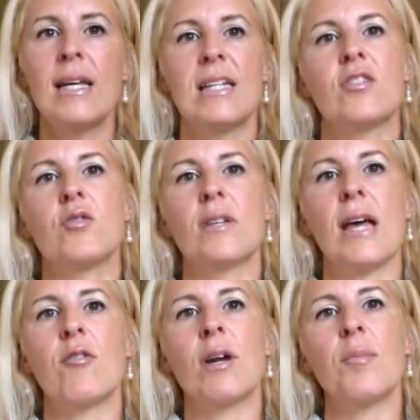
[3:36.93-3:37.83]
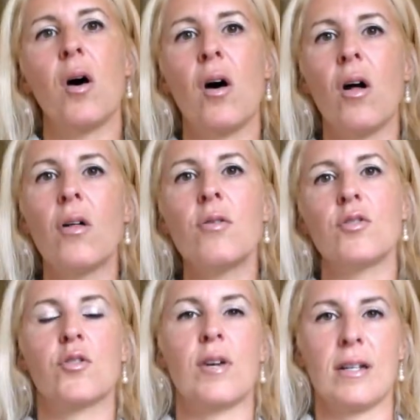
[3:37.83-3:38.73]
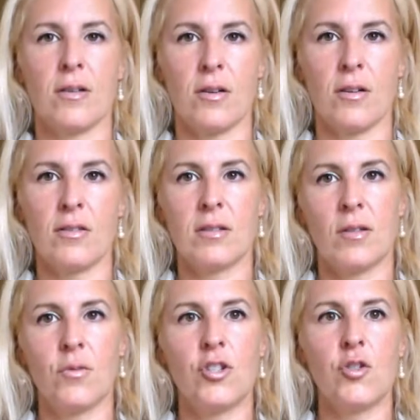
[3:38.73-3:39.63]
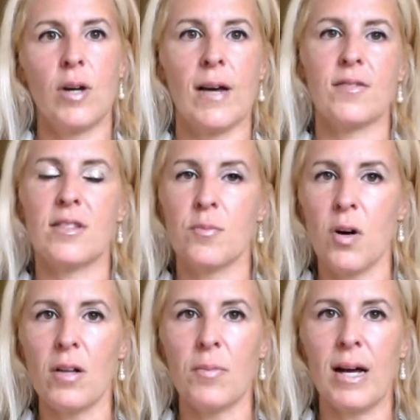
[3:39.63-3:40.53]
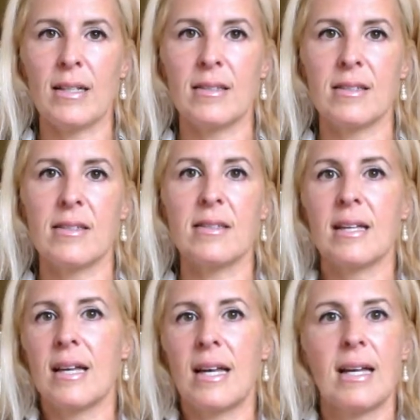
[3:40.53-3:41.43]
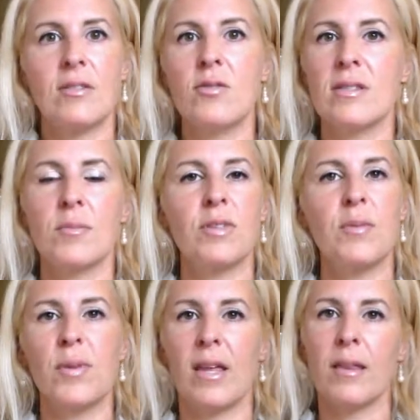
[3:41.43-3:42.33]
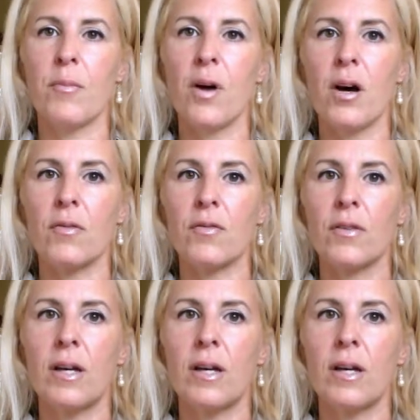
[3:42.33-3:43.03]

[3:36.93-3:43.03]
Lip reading: is to gather up all those credit cards on which you have small balances and to simply pay them off.